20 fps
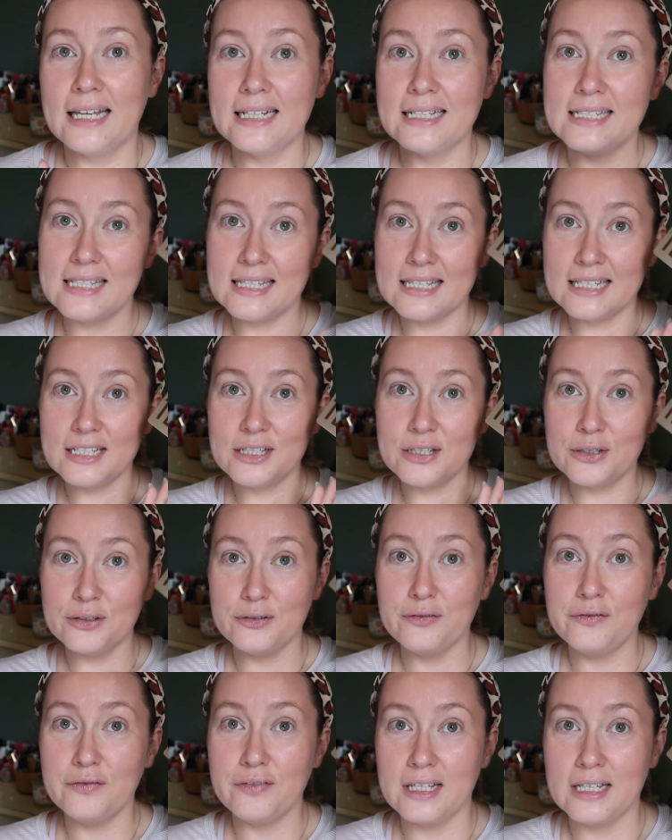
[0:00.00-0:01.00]
It's the
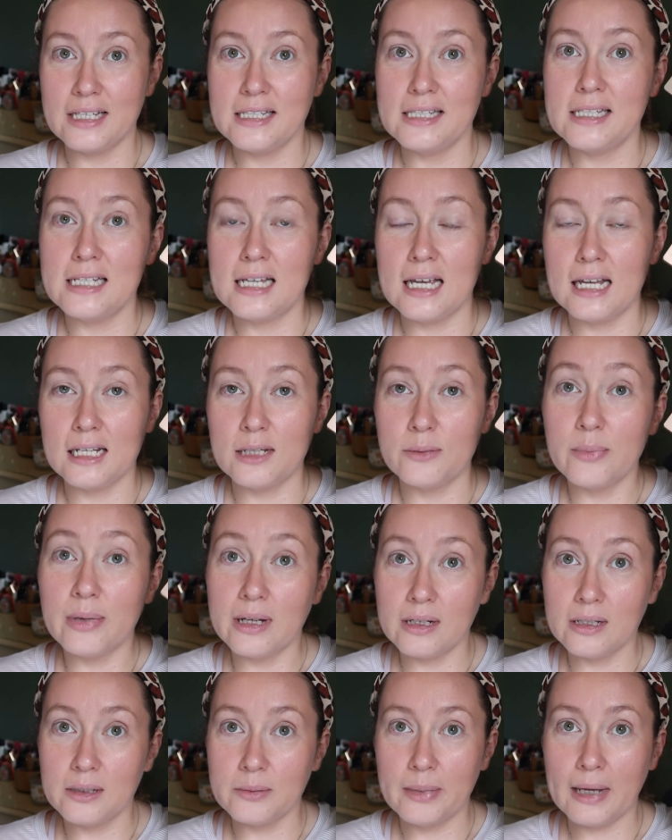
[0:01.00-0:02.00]
Too Faced Teddy
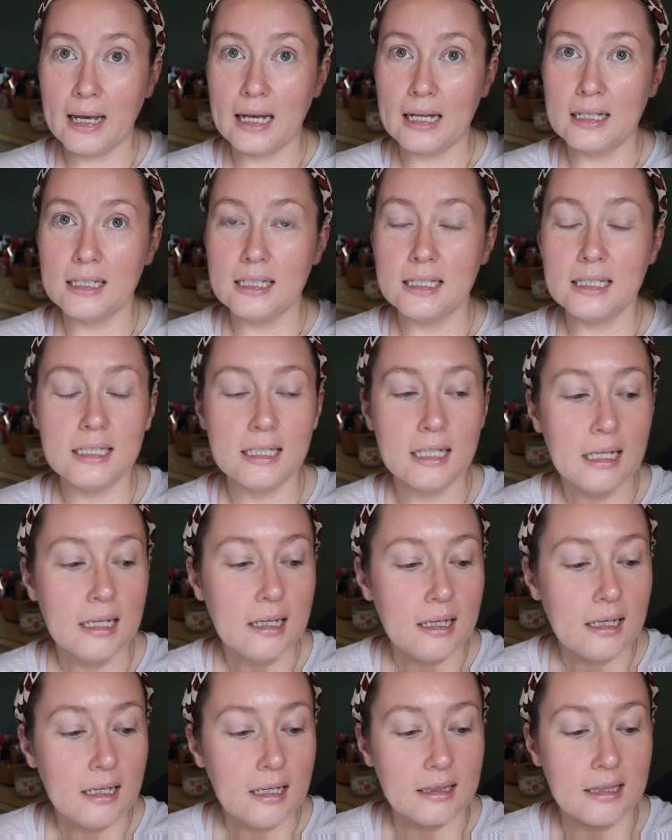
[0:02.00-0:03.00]
Bare palette.
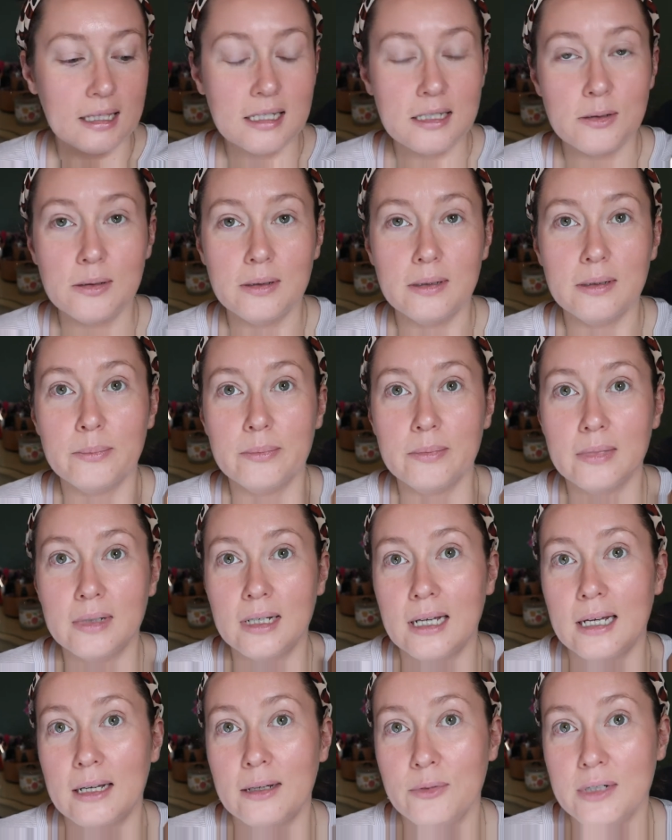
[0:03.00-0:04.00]
This
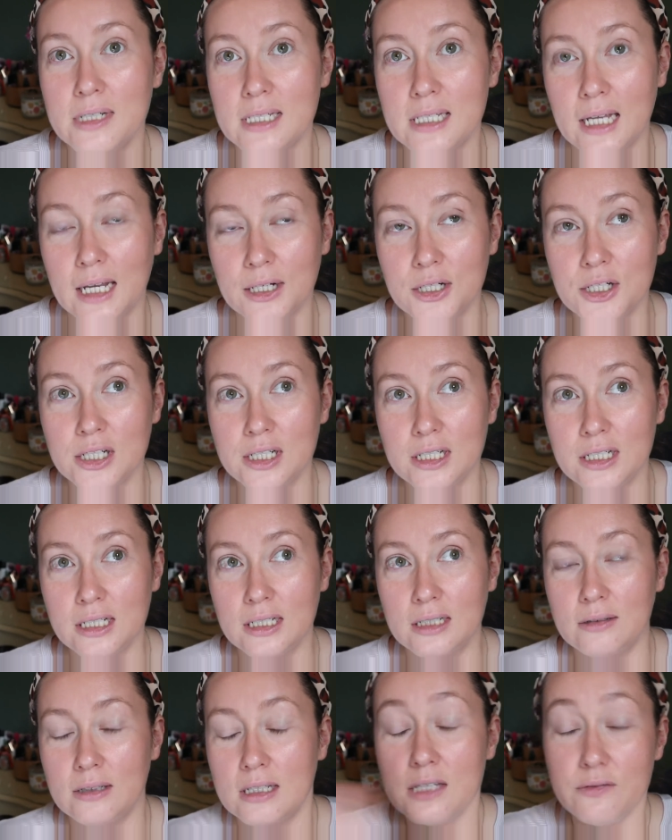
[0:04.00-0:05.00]
was
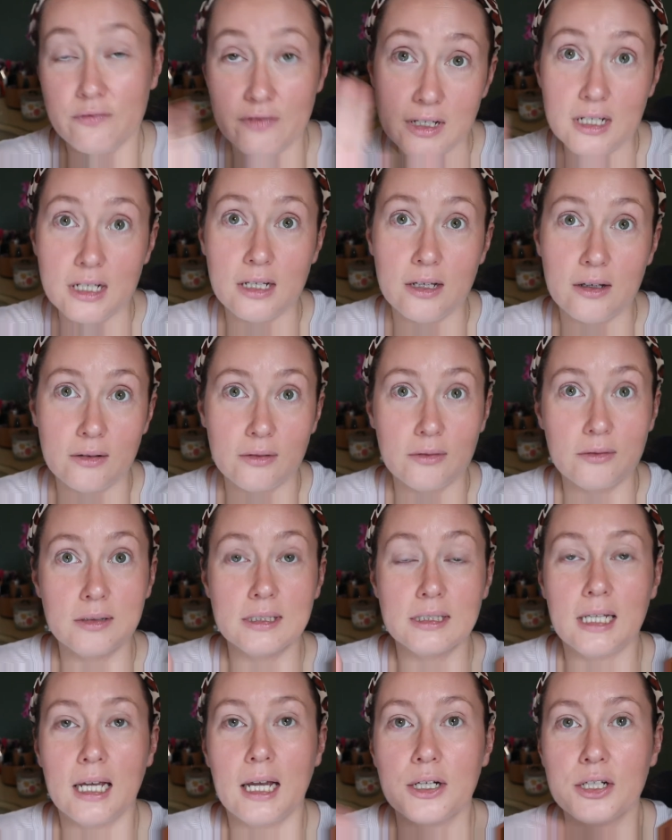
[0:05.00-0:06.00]
actually, this video
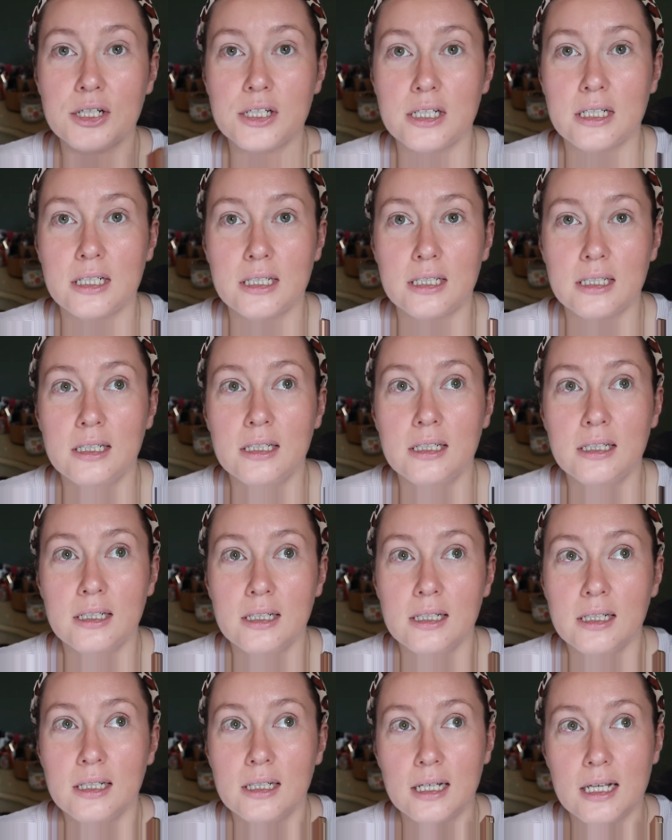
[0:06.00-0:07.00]
was actually
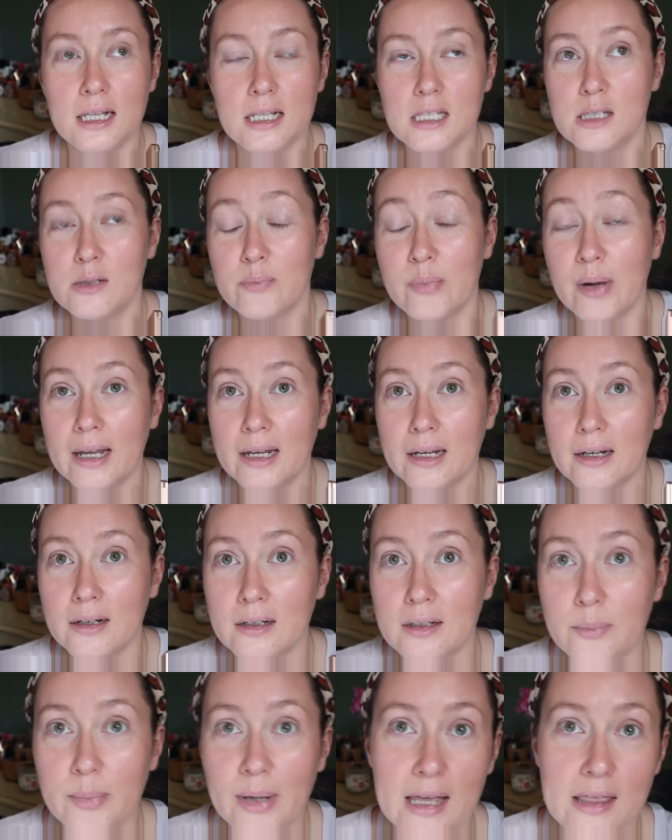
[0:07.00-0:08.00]

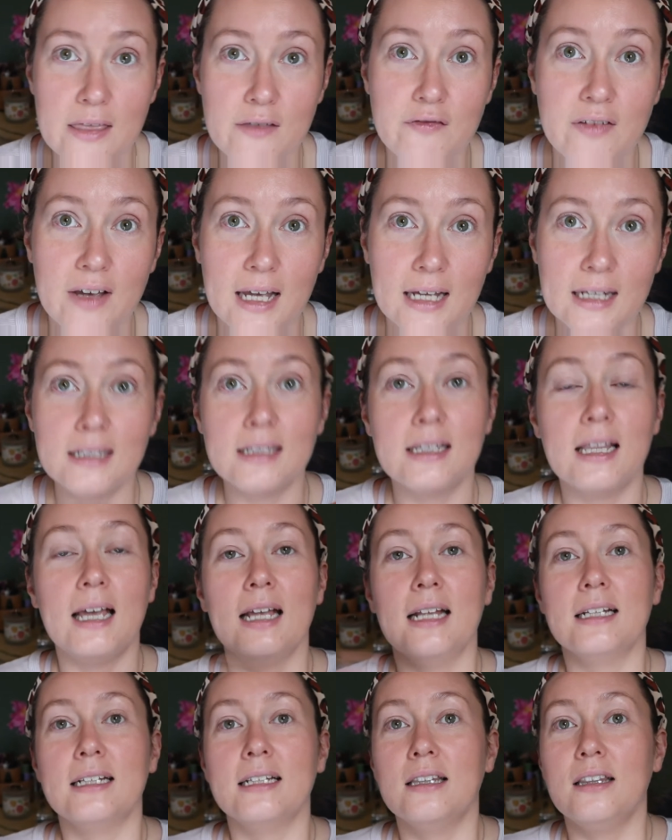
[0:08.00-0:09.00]
inspired by the fact
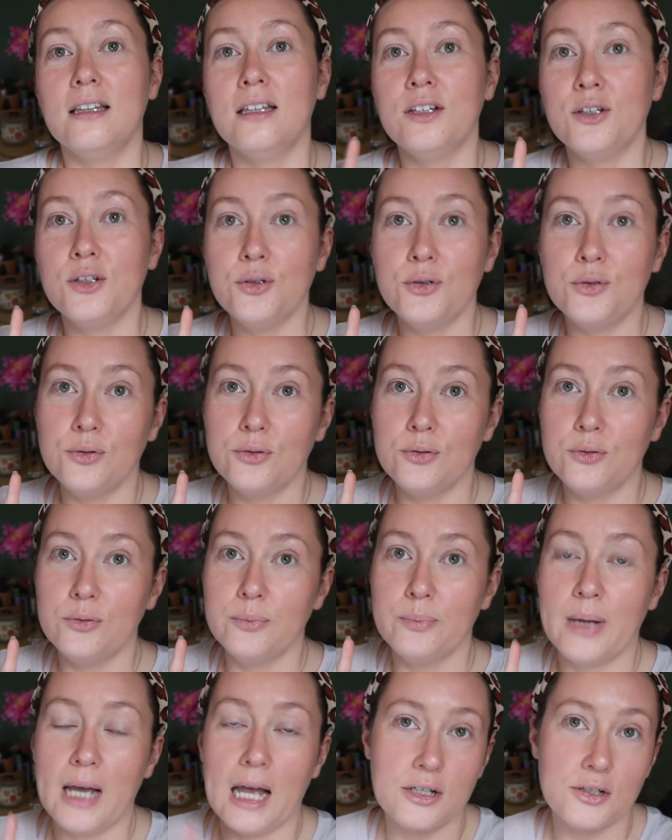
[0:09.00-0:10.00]
that the new
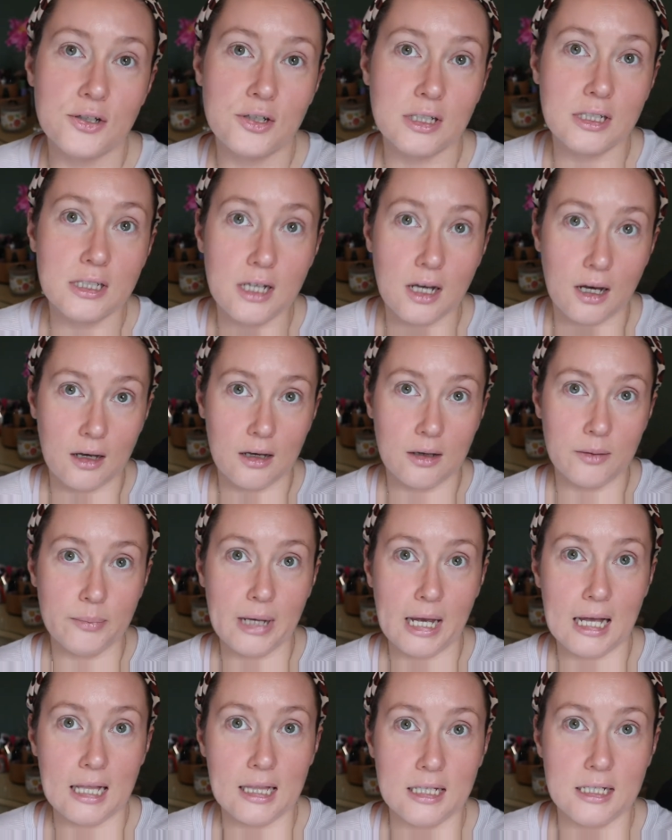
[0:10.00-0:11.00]
Patrick Ta
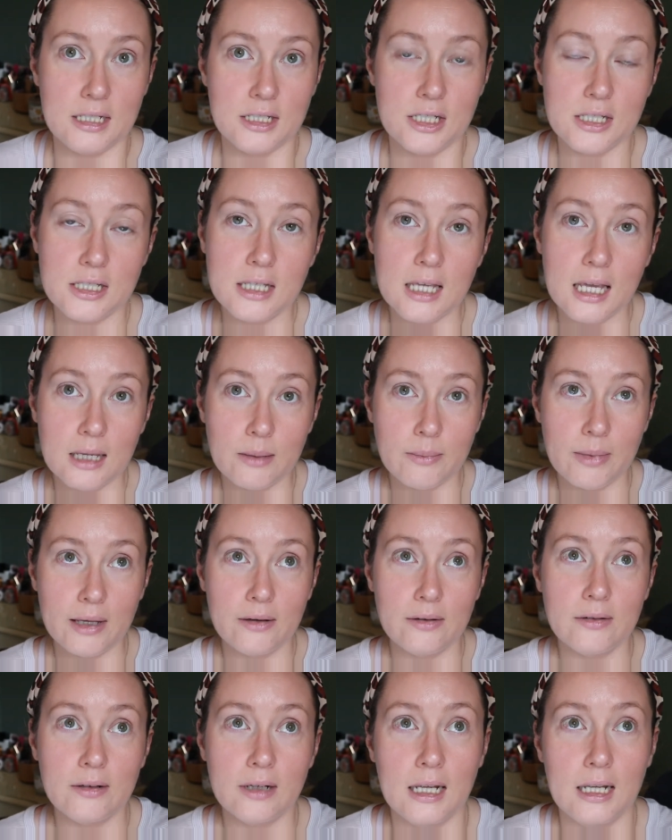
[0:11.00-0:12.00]
palette just came
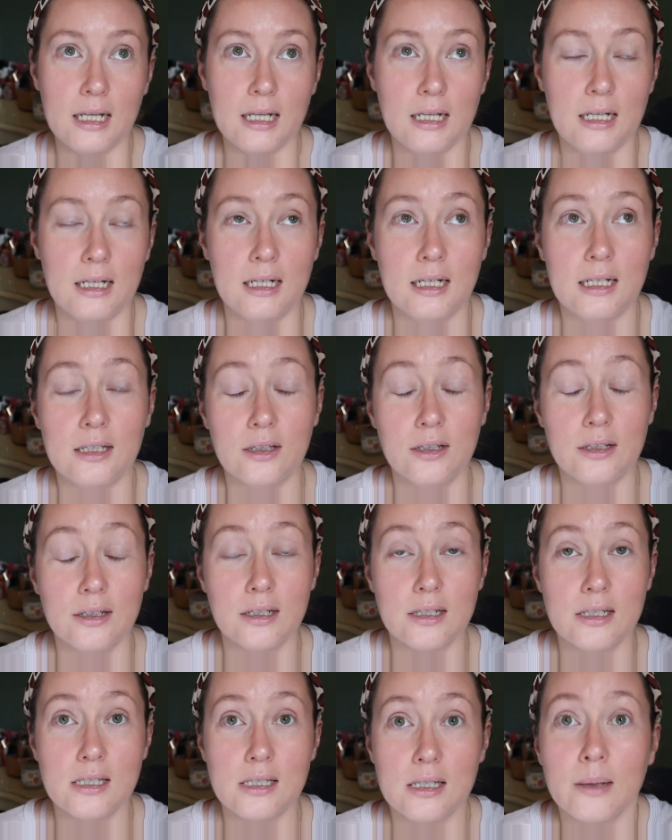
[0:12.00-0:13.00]
out and it
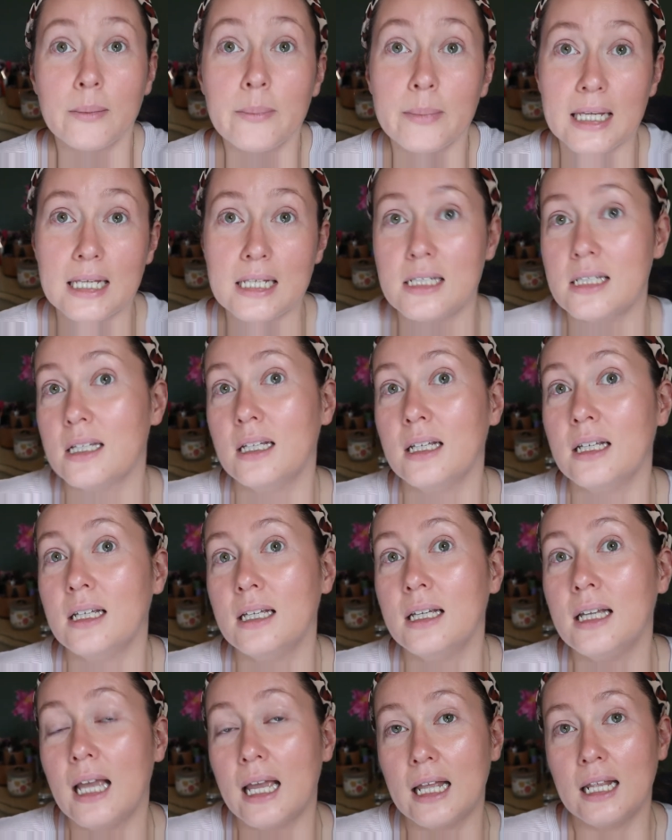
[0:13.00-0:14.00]
looks
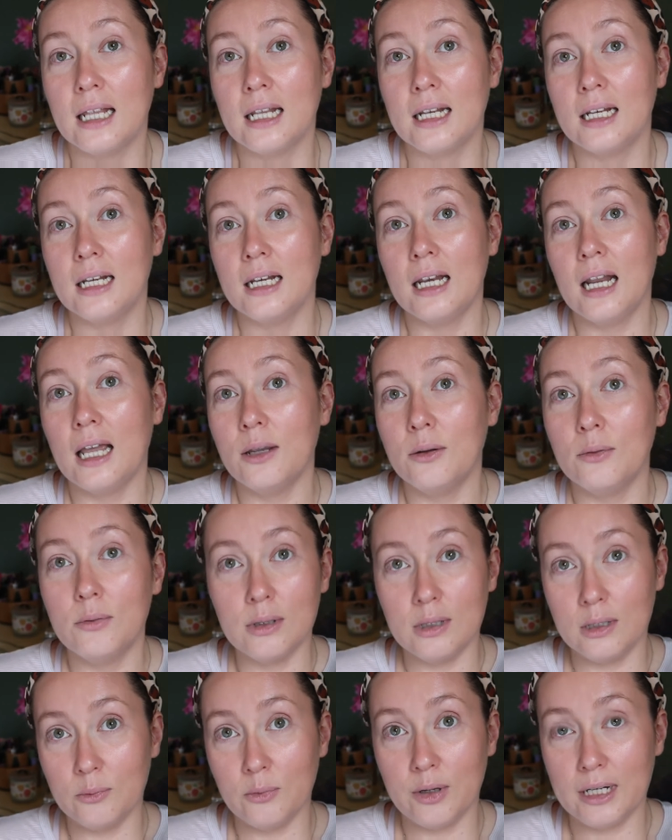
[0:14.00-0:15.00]
amazing and I
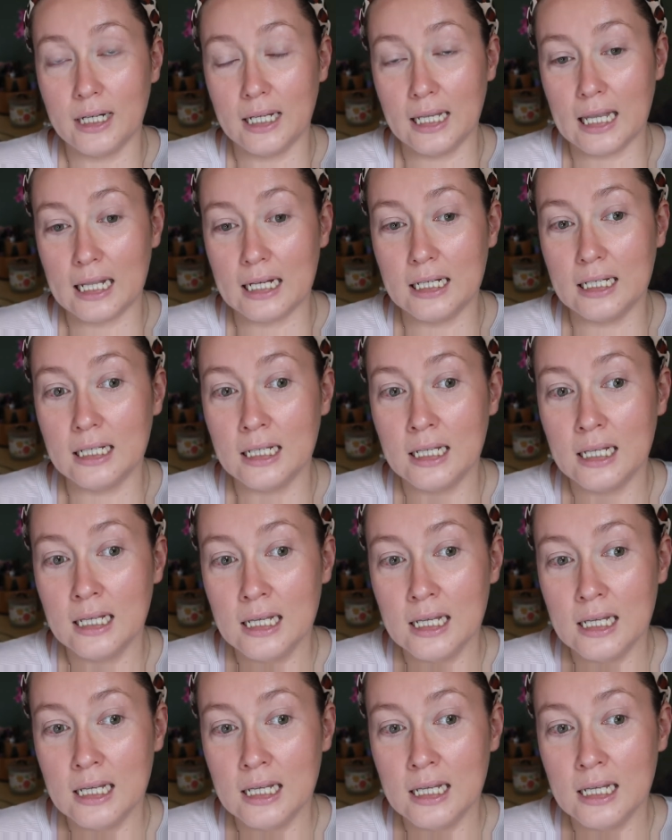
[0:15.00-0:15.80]
really want to get it.